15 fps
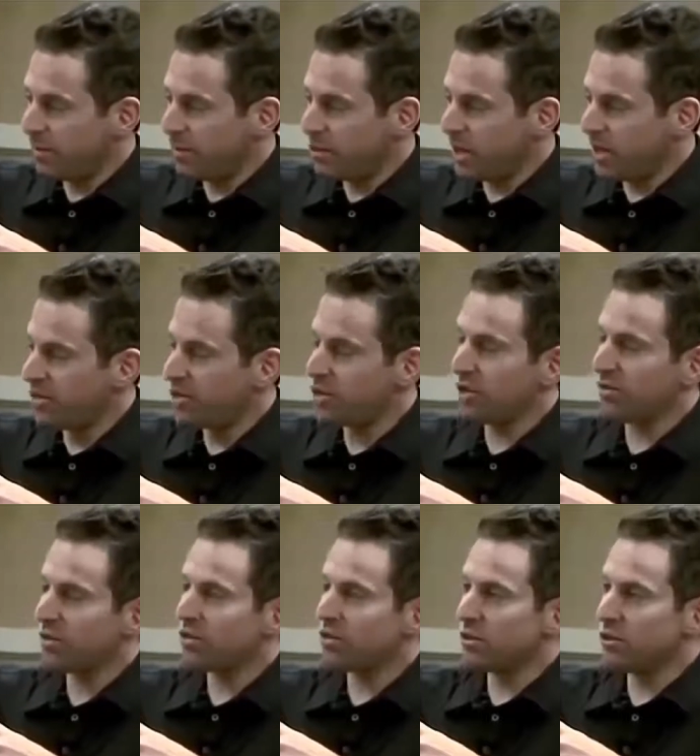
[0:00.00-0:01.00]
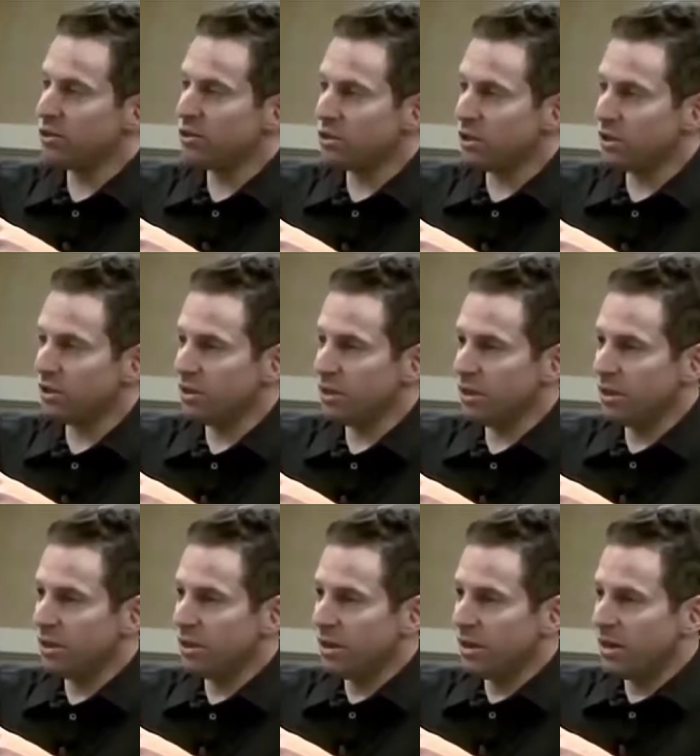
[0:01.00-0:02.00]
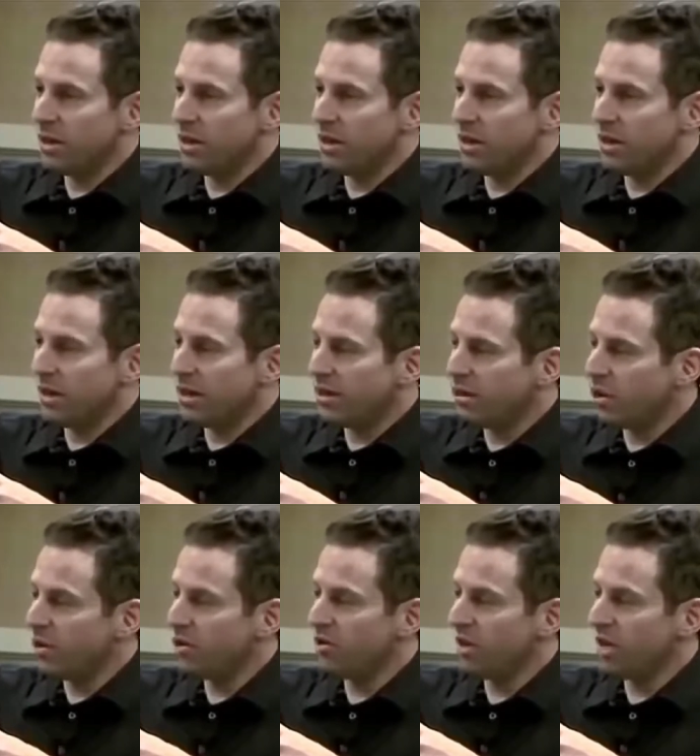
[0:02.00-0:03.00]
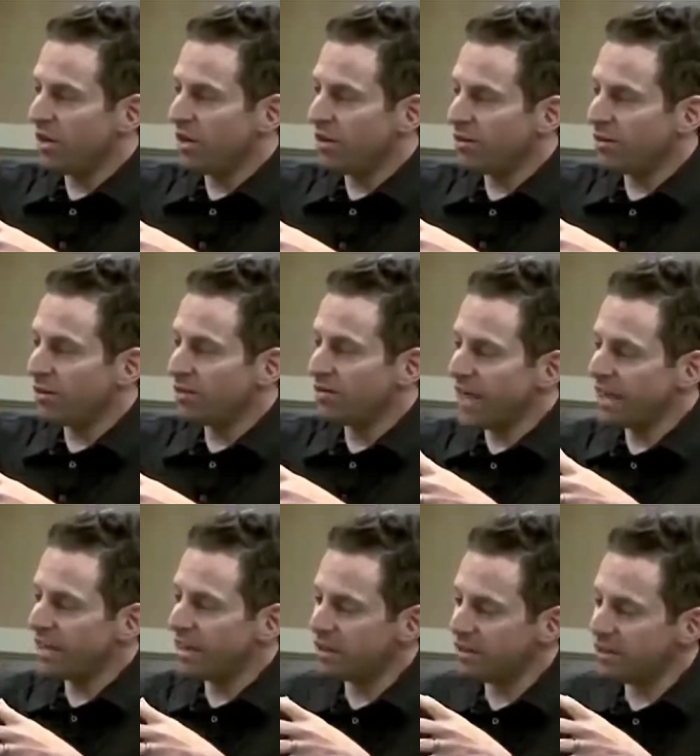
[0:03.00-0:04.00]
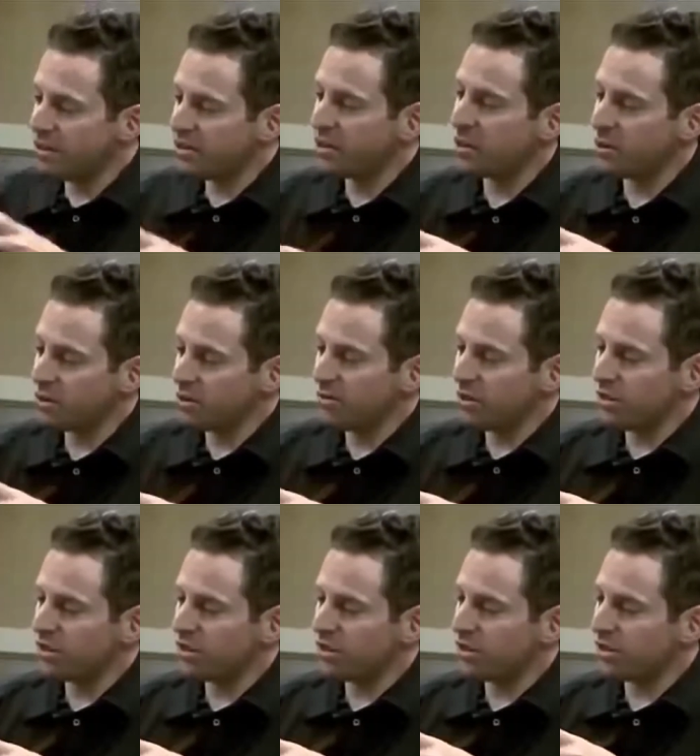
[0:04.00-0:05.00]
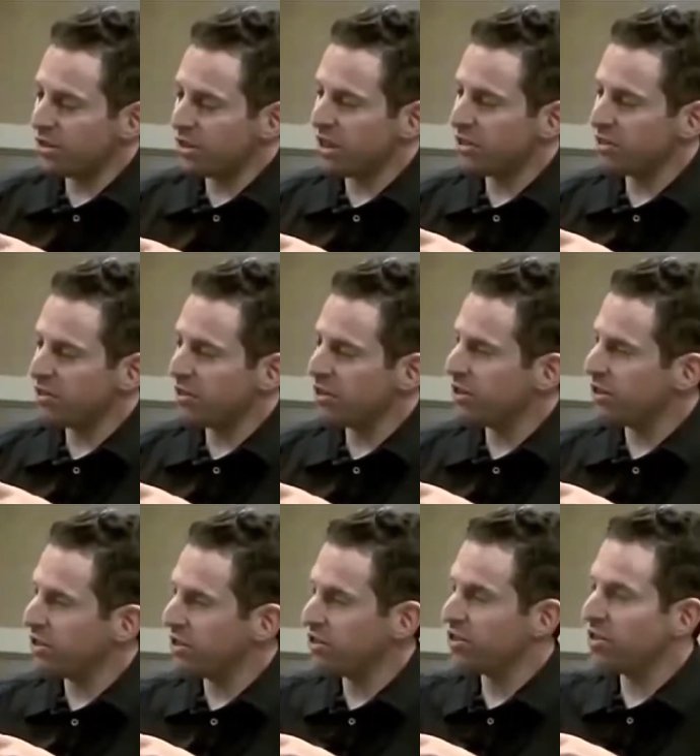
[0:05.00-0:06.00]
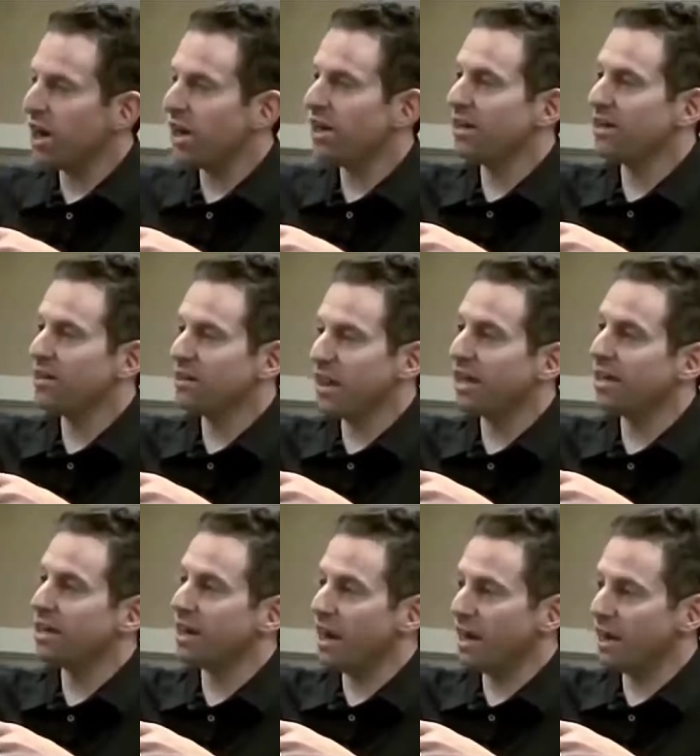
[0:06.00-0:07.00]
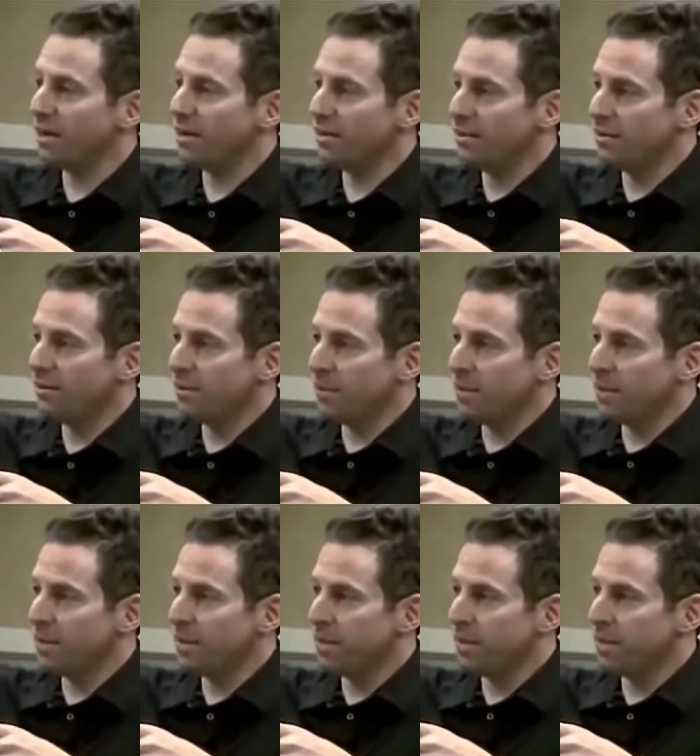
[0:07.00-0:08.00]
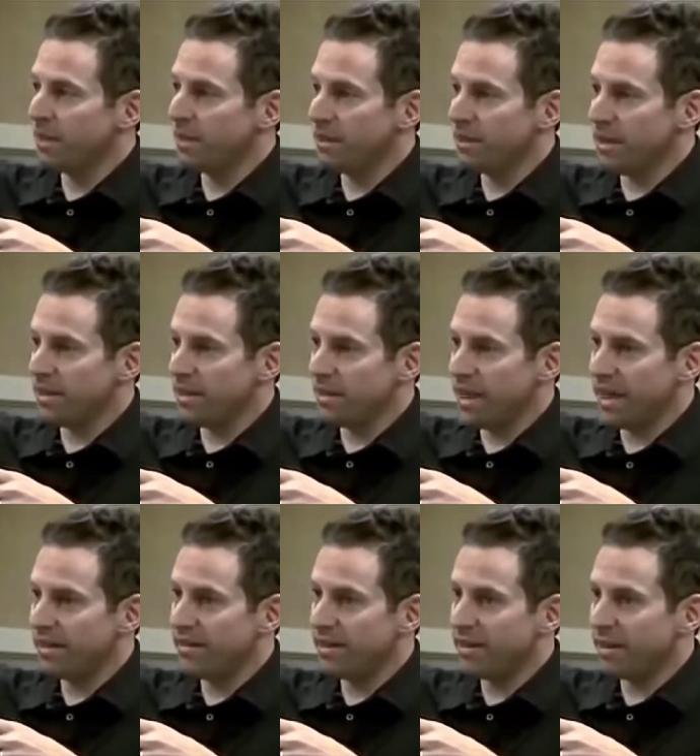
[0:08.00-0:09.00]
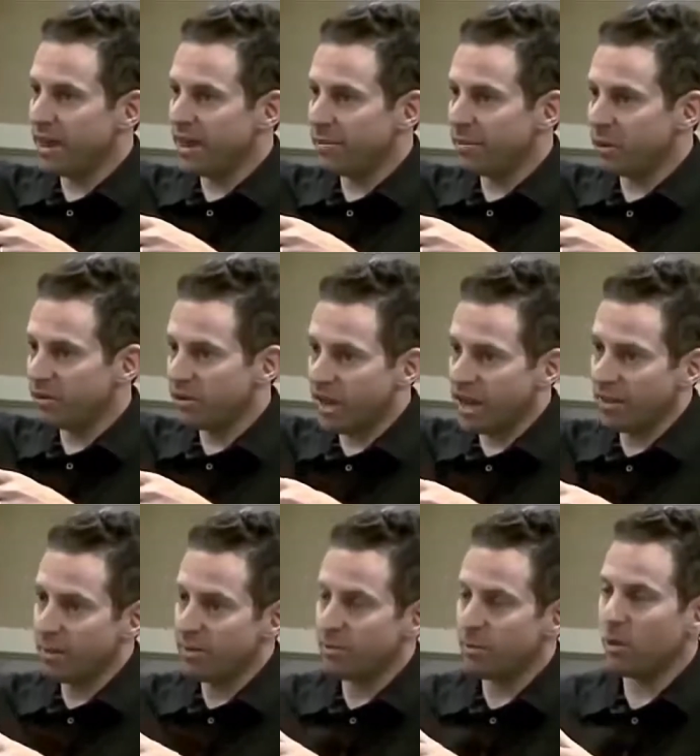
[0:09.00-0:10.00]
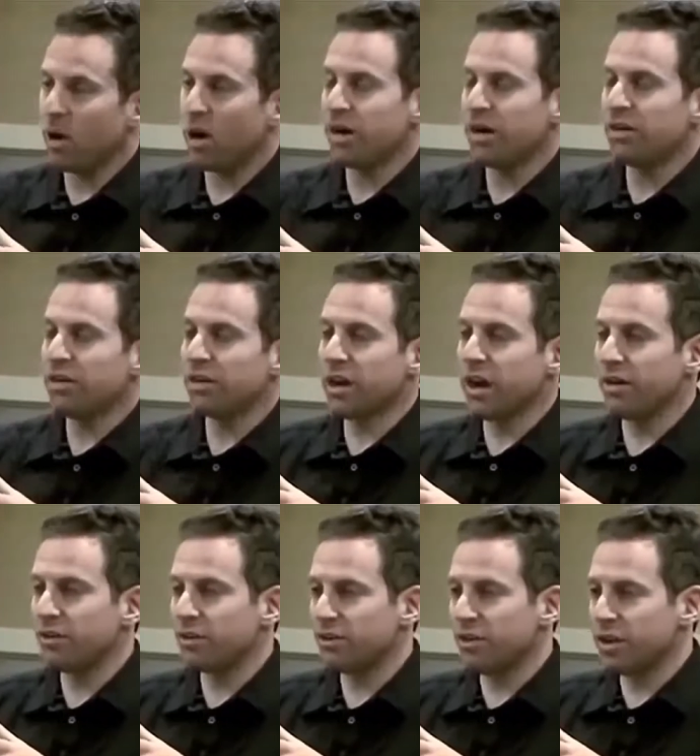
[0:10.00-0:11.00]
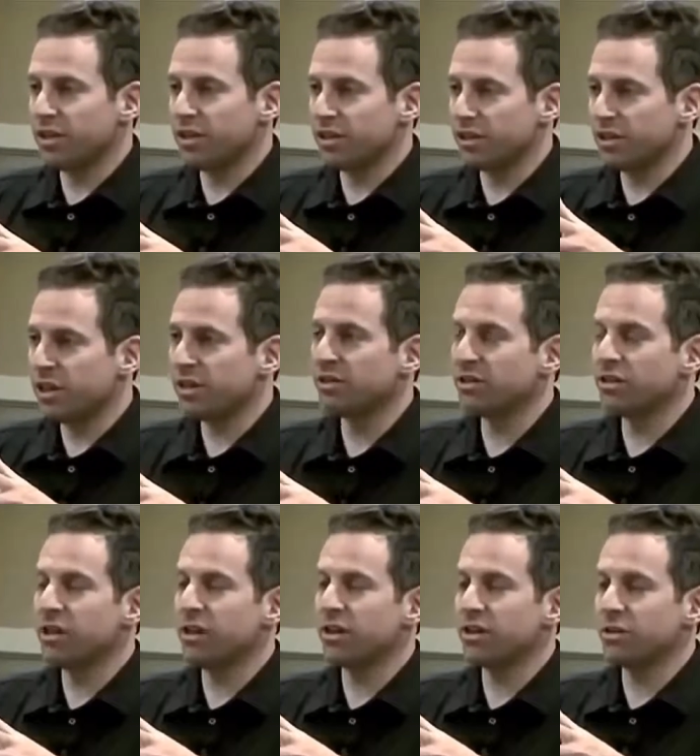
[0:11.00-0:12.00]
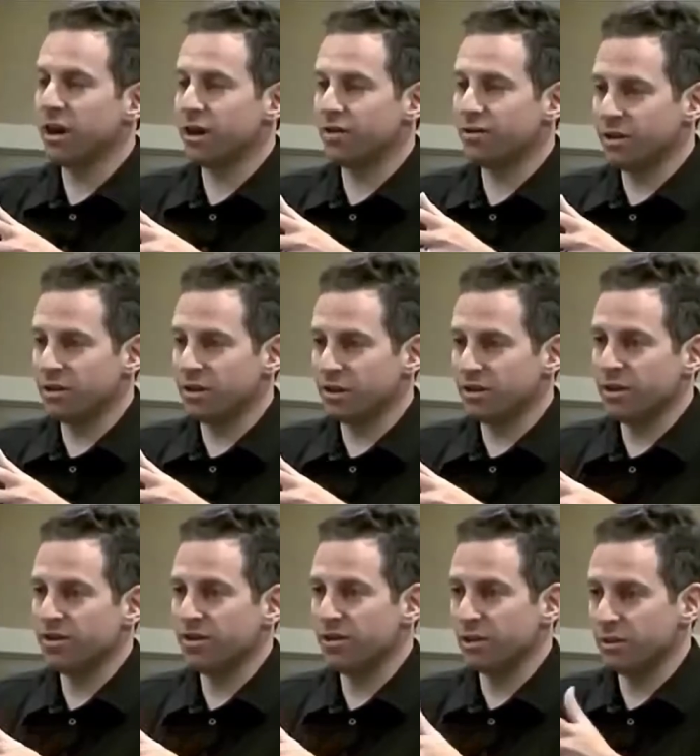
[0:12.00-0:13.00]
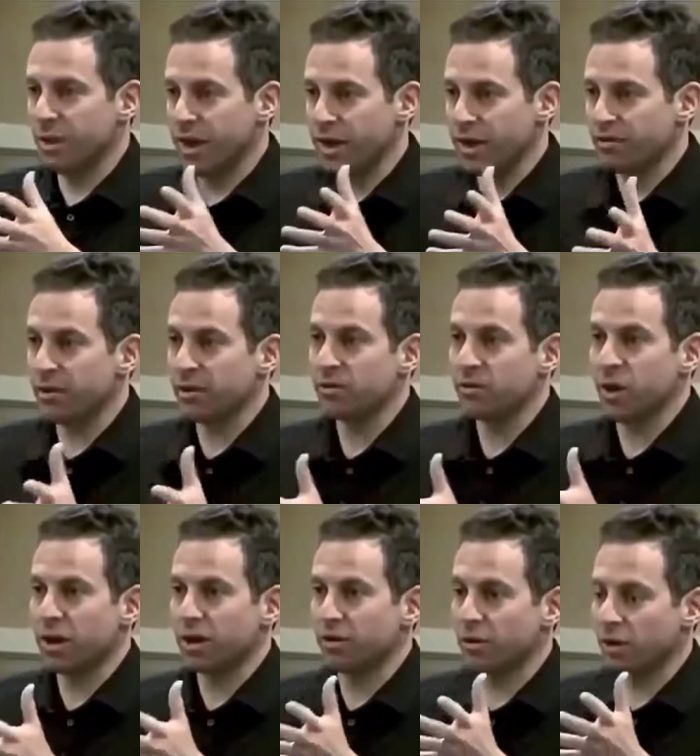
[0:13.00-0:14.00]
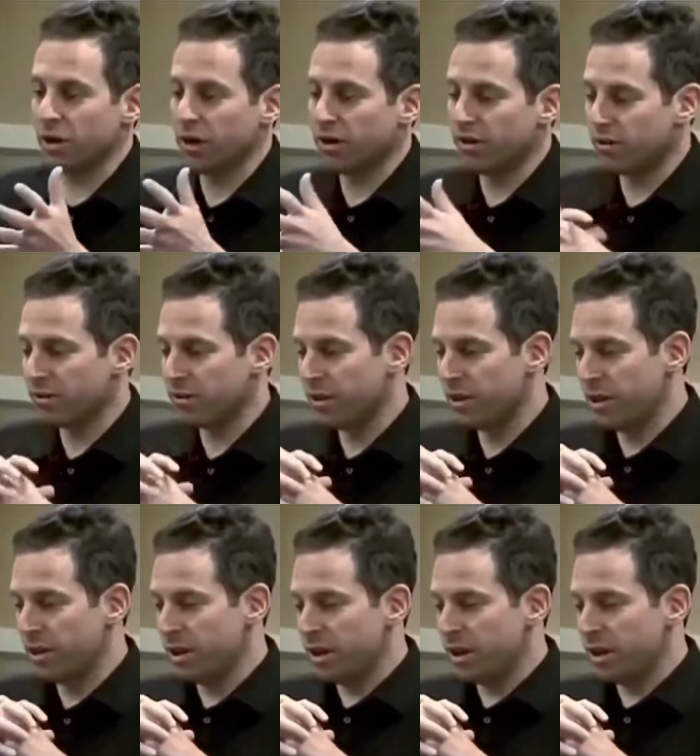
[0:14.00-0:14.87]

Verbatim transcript: gesture of exclusion, in no sense, the, the fact that the discourse of physics is not sufficient to silence that guy that that, that, that that person can't be brought into the conversation doesn't nullify physics as a domain of, of right and wrong answers.